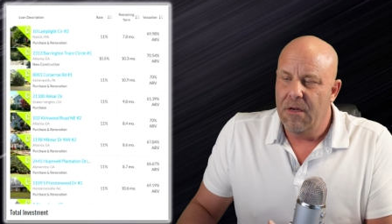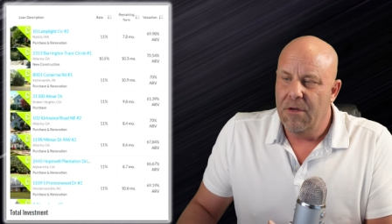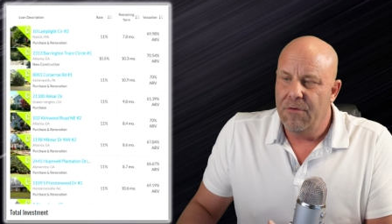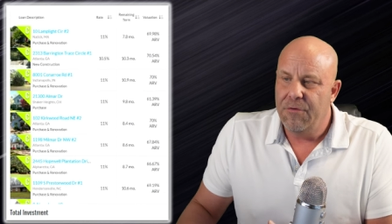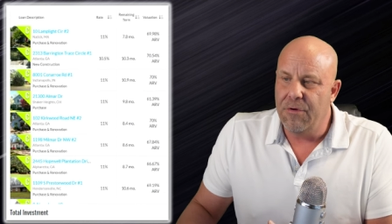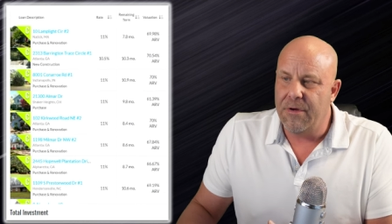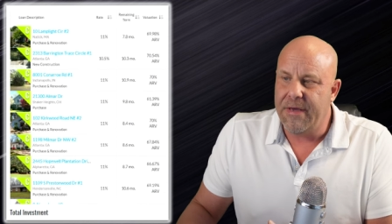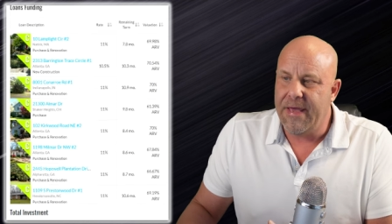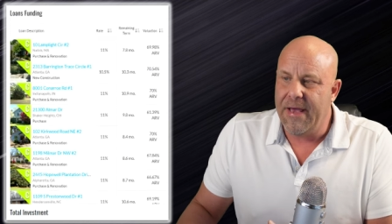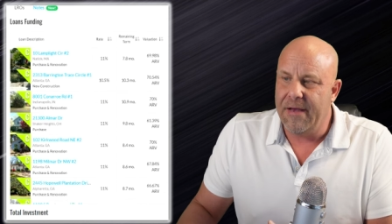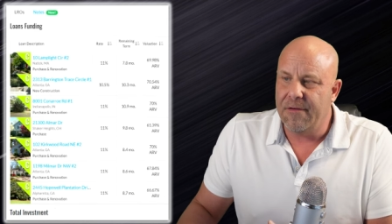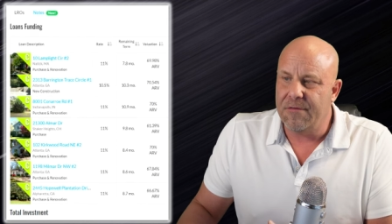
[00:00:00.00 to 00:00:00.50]

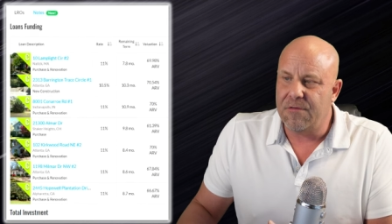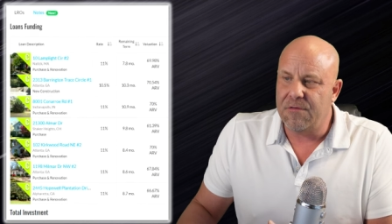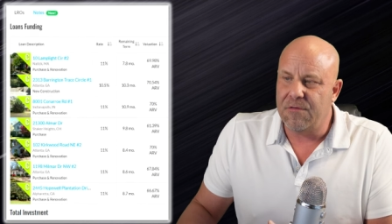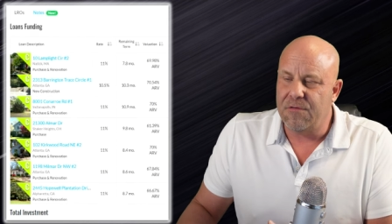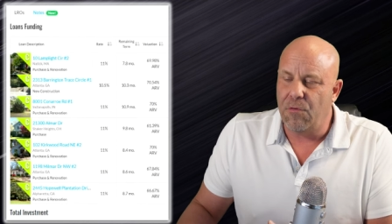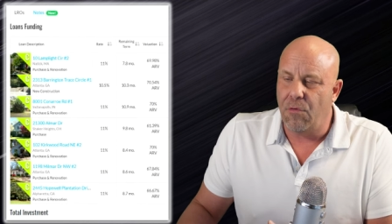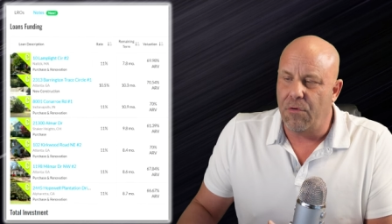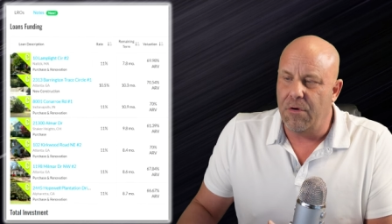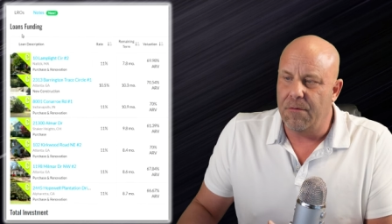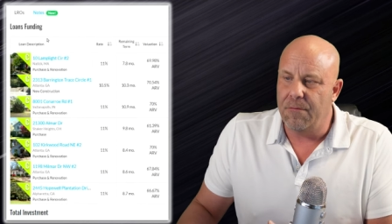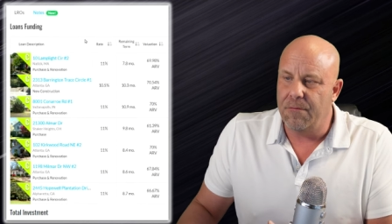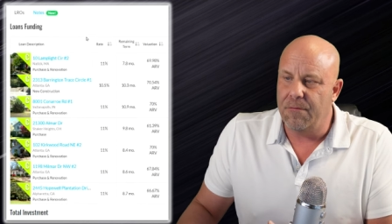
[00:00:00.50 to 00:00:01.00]
You can't
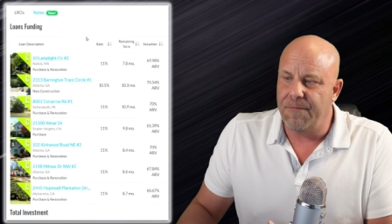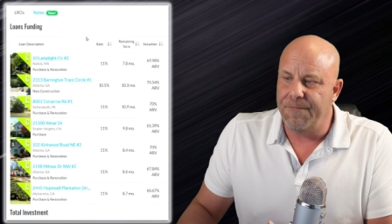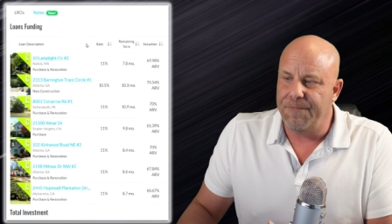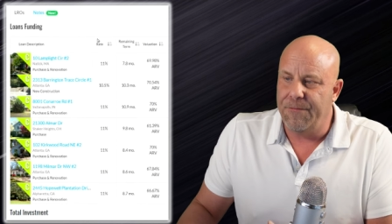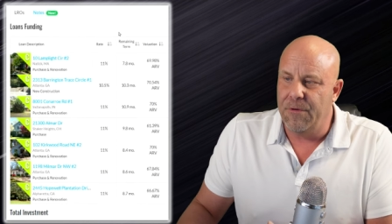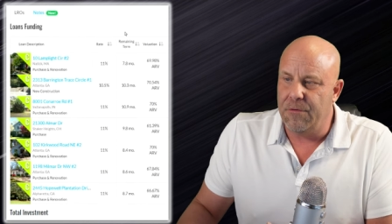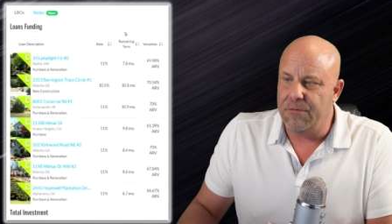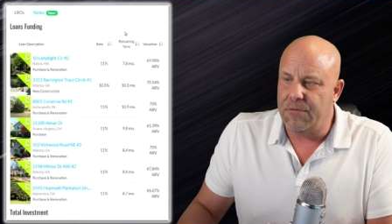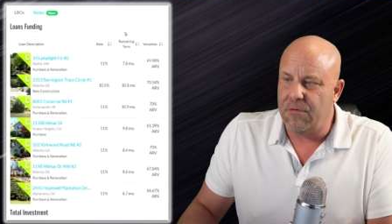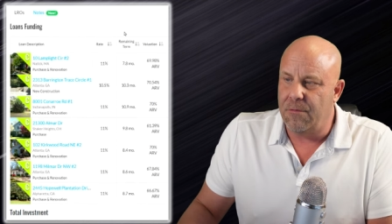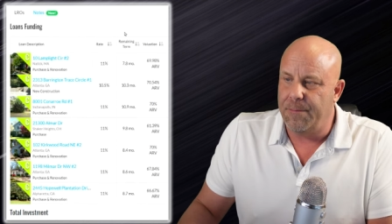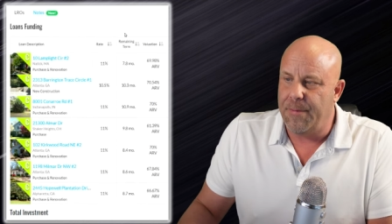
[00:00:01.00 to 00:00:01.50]
sort
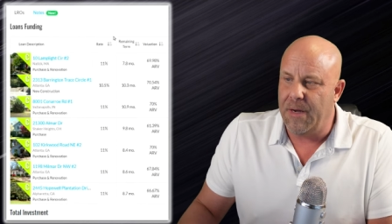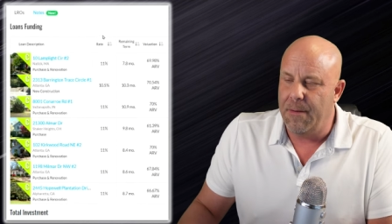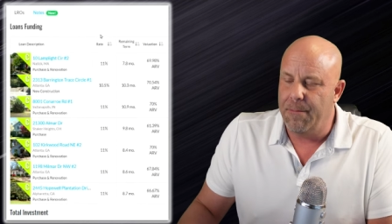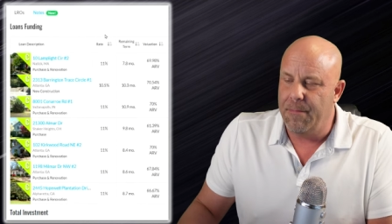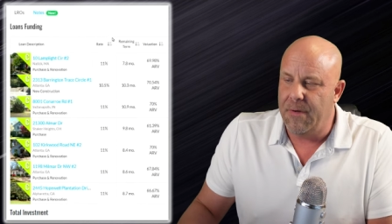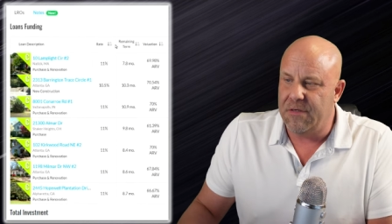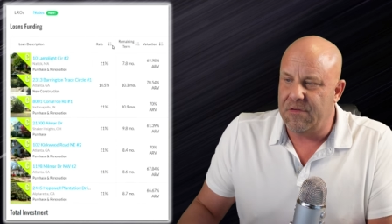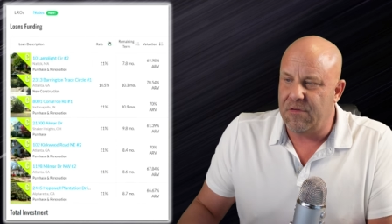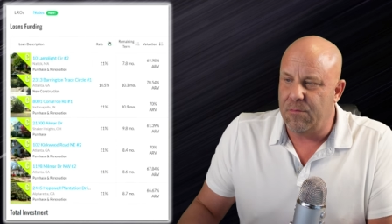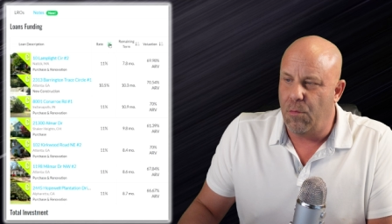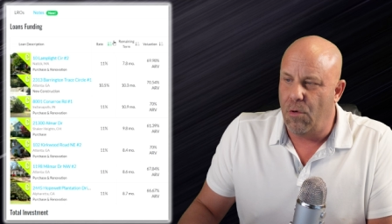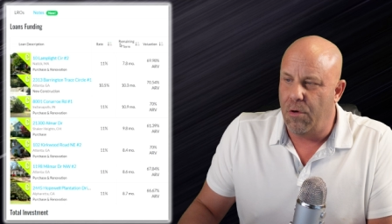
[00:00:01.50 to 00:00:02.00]
filter by
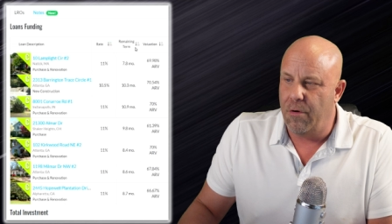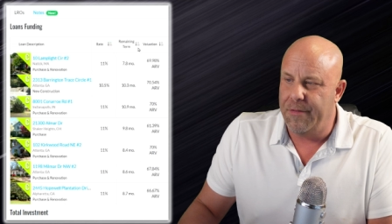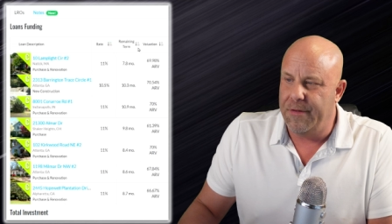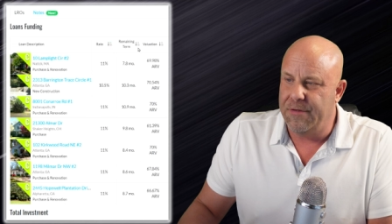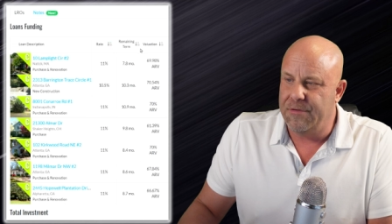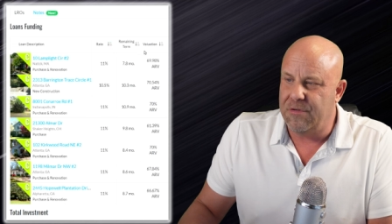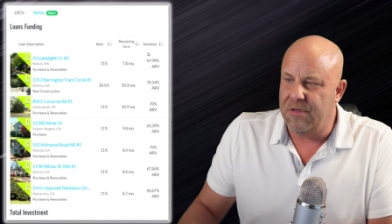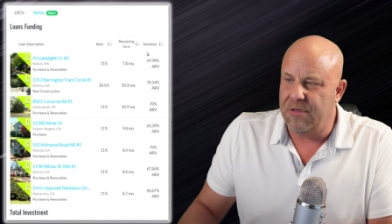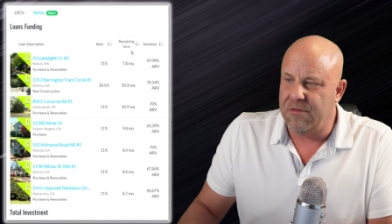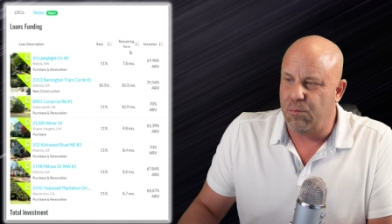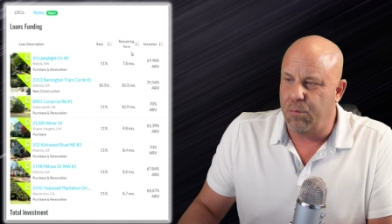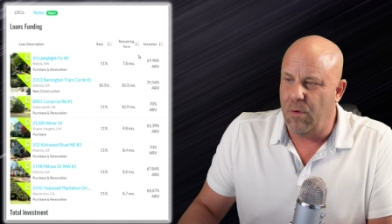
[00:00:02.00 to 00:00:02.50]
much more than
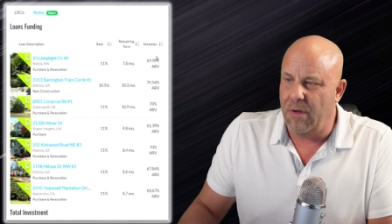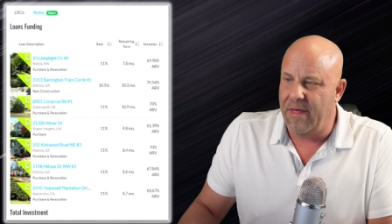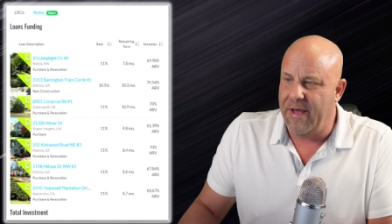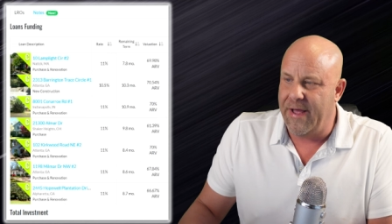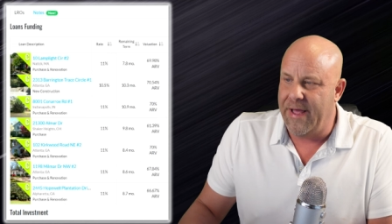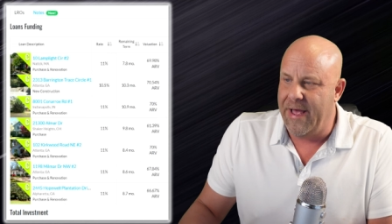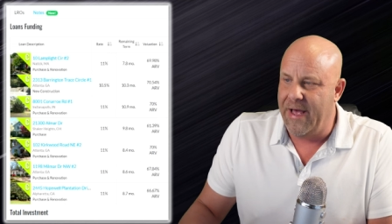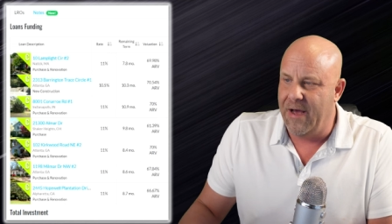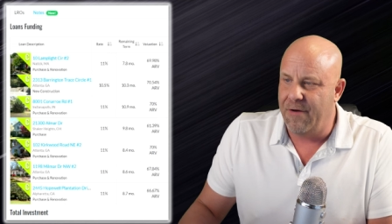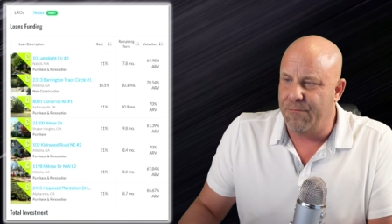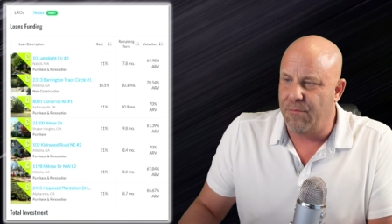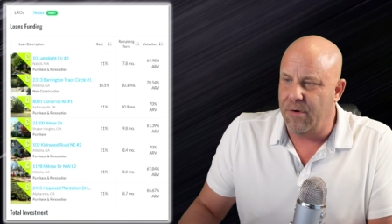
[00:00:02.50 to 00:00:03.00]
just what I
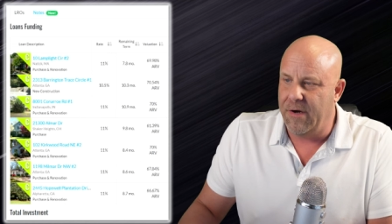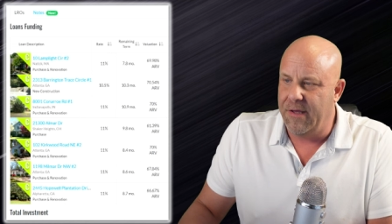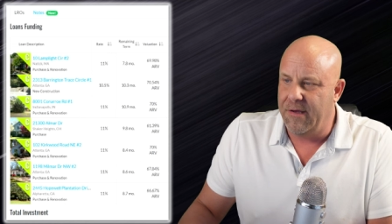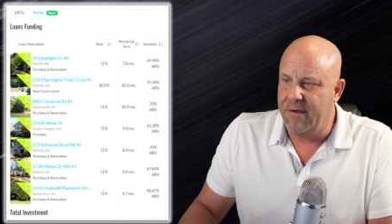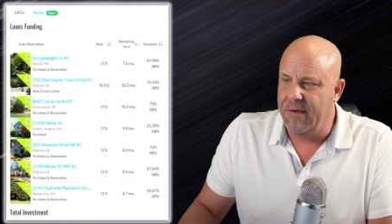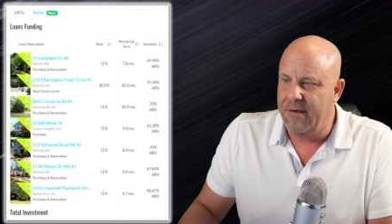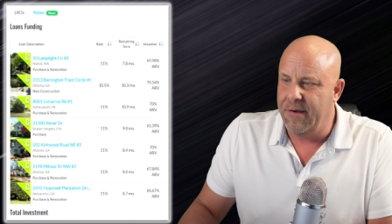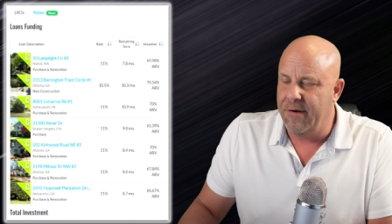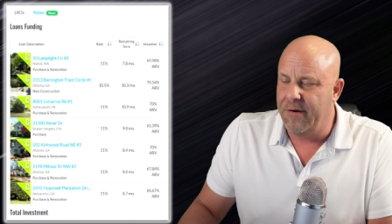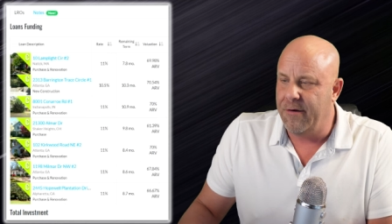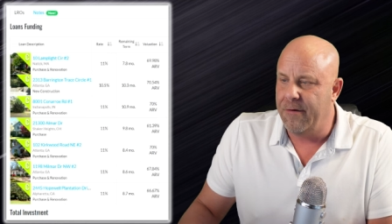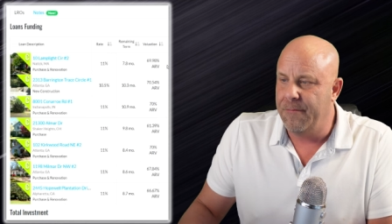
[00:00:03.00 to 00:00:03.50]
have right
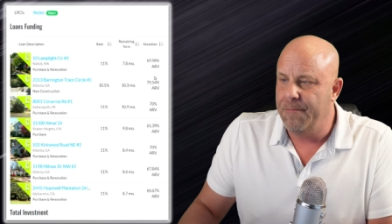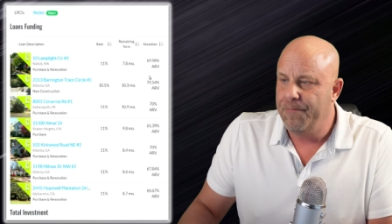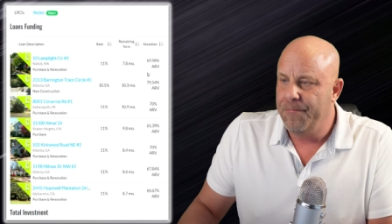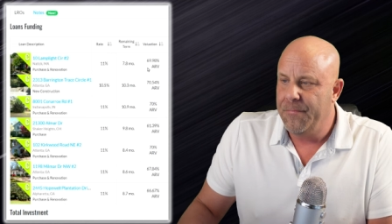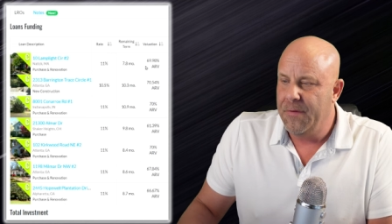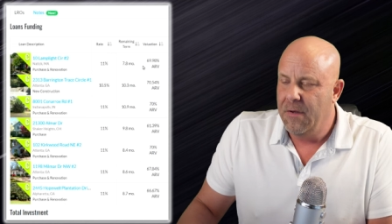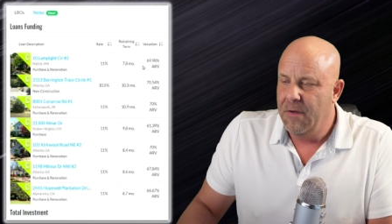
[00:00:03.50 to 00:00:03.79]
here.